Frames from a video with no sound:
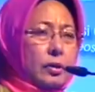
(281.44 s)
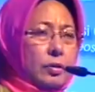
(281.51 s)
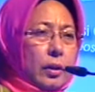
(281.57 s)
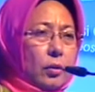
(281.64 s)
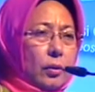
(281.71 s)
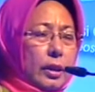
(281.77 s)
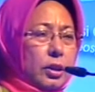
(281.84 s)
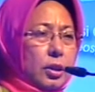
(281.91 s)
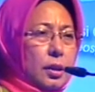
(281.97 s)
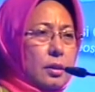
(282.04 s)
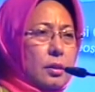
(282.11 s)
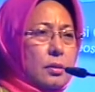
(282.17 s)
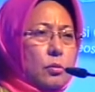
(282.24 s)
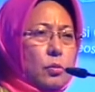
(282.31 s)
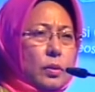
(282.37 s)

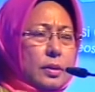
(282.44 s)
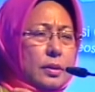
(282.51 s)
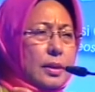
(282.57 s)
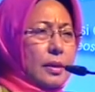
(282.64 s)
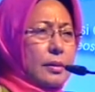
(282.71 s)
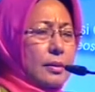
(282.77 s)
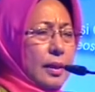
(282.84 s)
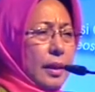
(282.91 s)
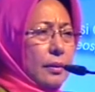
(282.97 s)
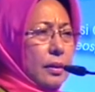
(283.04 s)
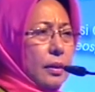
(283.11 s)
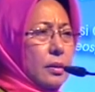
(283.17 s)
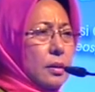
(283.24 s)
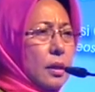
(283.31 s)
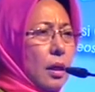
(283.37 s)
regulations set
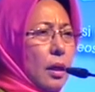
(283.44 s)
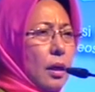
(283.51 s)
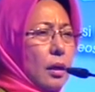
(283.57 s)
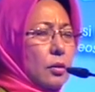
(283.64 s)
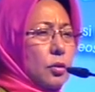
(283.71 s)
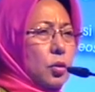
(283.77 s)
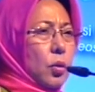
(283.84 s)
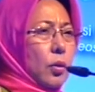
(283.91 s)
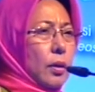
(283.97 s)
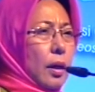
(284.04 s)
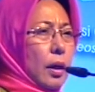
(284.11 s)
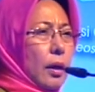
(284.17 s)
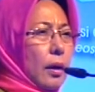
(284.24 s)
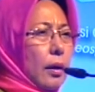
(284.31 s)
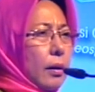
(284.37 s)
standards. So
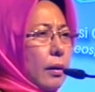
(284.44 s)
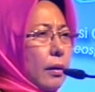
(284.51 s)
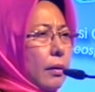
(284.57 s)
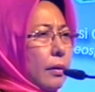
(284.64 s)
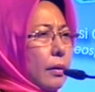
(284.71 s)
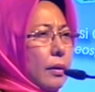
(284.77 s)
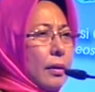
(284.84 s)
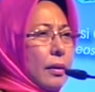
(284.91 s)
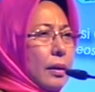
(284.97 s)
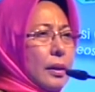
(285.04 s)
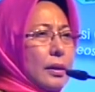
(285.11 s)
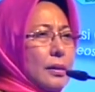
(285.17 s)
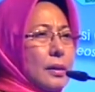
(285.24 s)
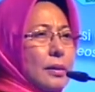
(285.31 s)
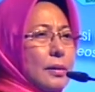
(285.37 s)

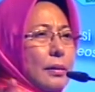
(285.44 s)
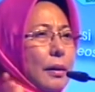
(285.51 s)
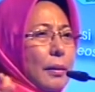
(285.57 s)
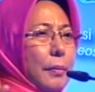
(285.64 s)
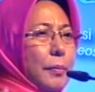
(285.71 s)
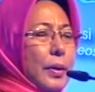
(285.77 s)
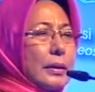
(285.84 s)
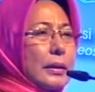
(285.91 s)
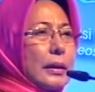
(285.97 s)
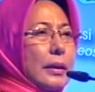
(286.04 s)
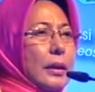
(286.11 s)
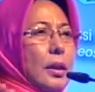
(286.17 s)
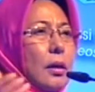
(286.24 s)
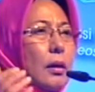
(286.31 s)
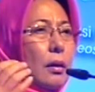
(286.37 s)
it is
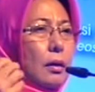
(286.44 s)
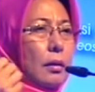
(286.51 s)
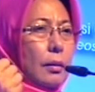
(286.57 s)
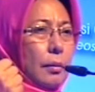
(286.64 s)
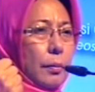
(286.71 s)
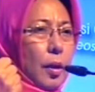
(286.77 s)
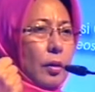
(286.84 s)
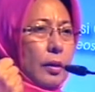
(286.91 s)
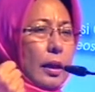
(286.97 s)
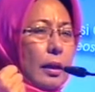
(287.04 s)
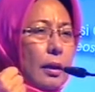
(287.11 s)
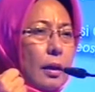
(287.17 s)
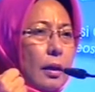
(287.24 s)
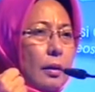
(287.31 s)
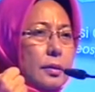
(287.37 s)
practically about
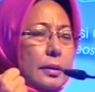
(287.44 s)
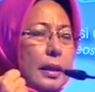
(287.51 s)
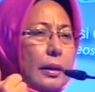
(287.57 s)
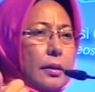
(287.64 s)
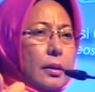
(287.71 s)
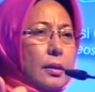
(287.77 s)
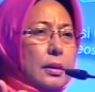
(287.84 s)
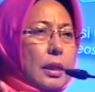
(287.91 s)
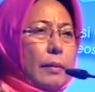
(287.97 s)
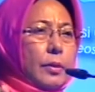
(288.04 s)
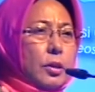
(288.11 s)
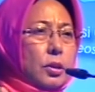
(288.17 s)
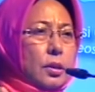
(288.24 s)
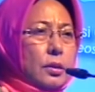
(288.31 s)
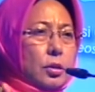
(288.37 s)
standards
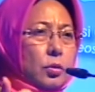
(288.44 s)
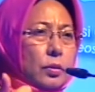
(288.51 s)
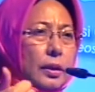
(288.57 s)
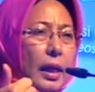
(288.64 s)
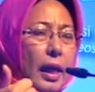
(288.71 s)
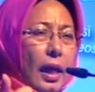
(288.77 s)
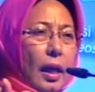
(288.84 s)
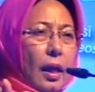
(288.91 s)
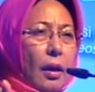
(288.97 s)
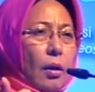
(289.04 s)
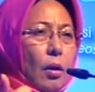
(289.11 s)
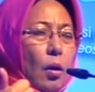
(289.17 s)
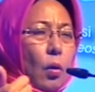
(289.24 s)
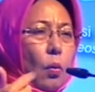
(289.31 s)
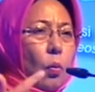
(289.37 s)
emissions into the air,
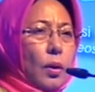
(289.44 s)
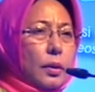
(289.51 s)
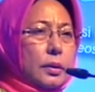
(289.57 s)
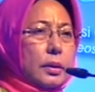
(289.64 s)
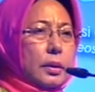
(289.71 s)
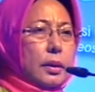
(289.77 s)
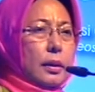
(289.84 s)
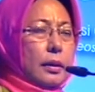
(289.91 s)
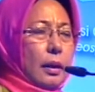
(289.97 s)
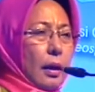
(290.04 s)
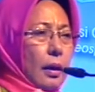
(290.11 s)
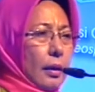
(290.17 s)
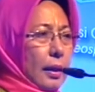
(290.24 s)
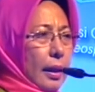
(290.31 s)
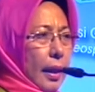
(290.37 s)
water,
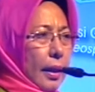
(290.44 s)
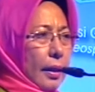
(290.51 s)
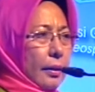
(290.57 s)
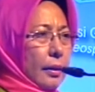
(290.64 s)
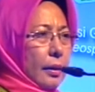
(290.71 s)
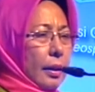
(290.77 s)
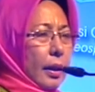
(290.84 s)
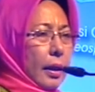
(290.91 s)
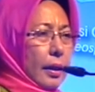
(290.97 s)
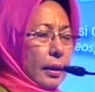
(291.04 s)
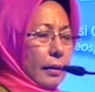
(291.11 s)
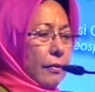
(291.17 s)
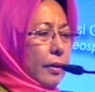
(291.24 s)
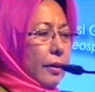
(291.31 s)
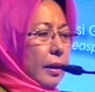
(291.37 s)
land, and
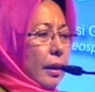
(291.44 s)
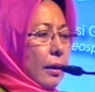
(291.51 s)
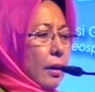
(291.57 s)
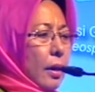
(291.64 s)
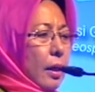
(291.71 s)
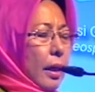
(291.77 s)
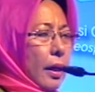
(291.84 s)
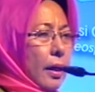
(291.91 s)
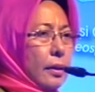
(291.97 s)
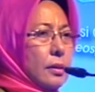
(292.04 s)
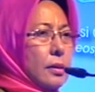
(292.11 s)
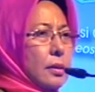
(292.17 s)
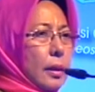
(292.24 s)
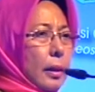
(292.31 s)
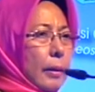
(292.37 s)
everything.
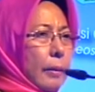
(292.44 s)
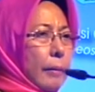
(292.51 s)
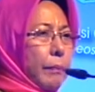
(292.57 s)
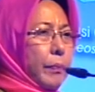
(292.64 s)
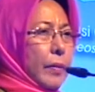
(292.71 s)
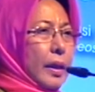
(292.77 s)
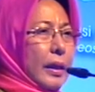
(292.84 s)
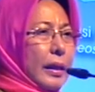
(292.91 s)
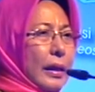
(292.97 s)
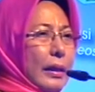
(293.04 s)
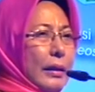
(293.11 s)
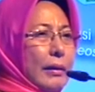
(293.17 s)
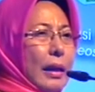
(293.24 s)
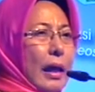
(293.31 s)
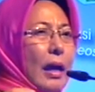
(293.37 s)
Hence,
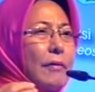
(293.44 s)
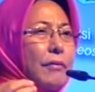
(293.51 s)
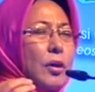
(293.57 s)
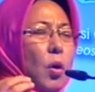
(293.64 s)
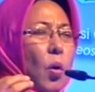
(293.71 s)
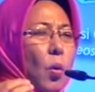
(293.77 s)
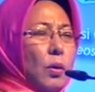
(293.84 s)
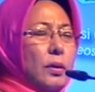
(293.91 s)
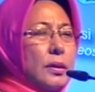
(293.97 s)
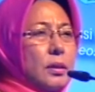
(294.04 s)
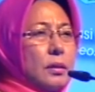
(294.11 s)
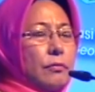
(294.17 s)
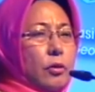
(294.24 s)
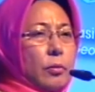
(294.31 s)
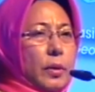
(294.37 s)
in having all this
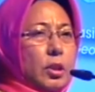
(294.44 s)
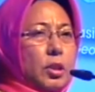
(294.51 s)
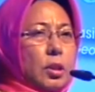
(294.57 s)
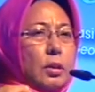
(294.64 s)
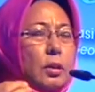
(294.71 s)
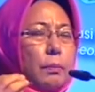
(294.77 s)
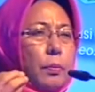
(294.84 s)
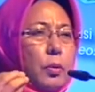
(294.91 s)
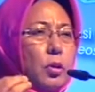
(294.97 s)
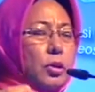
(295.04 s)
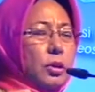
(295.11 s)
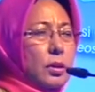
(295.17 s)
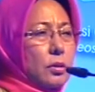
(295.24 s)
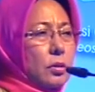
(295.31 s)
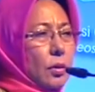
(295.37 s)
information, the
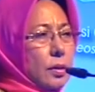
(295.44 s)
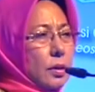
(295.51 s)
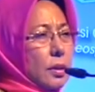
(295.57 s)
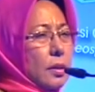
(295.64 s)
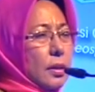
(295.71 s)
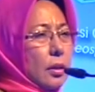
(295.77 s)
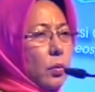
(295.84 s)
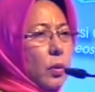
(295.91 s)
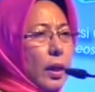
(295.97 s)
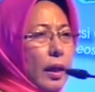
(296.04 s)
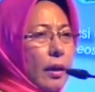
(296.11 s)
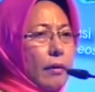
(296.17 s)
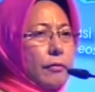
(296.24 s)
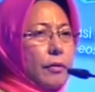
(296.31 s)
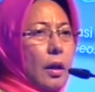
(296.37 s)
pollution sources that we
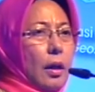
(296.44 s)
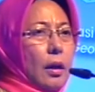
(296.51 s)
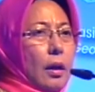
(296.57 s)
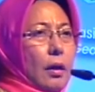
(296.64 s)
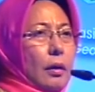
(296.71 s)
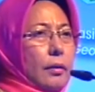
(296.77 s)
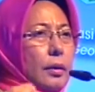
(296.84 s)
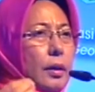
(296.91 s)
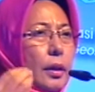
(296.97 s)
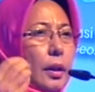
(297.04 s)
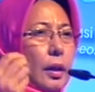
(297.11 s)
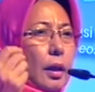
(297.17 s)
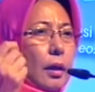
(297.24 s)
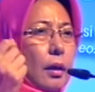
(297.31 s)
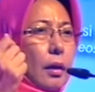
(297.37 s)
have,
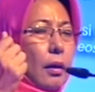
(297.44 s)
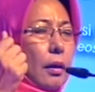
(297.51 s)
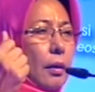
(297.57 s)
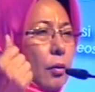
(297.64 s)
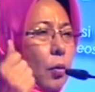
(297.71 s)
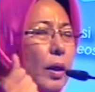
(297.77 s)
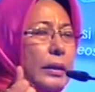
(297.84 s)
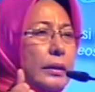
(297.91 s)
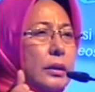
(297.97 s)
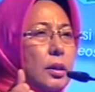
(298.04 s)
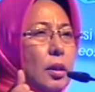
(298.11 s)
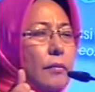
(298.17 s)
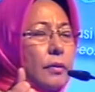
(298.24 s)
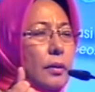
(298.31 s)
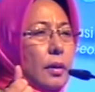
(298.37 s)
the quality
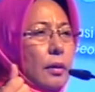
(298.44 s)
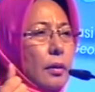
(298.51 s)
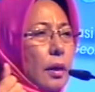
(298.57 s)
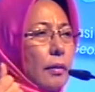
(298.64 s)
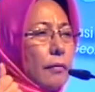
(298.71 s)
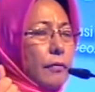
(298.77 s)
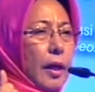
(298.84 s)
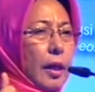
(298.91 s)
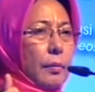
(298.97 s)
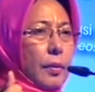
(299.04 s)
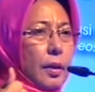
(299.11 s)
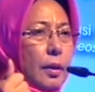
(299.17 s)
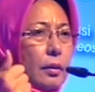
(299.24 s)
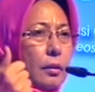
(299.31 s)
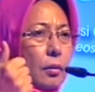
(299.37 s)
of the
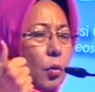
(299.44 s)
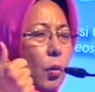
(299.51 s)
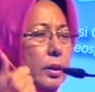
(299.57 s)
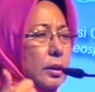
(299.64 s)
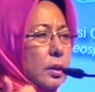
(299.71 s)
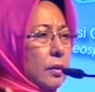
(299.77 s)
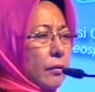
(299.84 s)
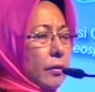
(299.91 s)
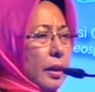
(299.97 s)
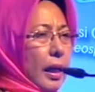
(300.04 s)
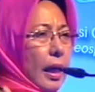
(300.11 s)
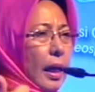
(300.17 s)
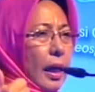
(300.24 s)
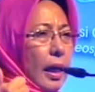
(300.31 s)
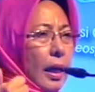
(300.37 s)
environment, quality of
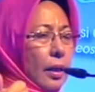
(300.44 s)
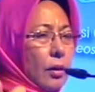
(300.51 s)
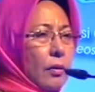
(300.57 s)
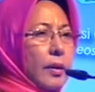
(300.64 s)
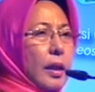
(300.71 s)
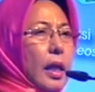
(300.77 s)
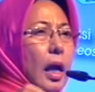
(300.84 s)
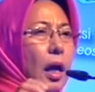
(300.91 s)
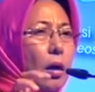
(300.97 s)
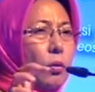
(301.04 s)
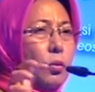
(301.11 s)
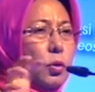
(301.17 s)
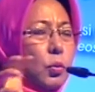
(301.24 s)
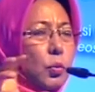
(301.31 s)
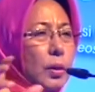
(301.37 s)
the air and all that.
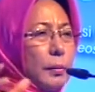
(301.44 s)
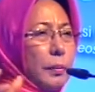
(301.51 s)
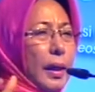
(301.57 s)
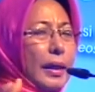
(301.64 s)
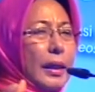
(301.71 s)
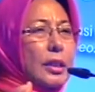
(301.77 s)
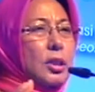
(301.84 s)
How do we manage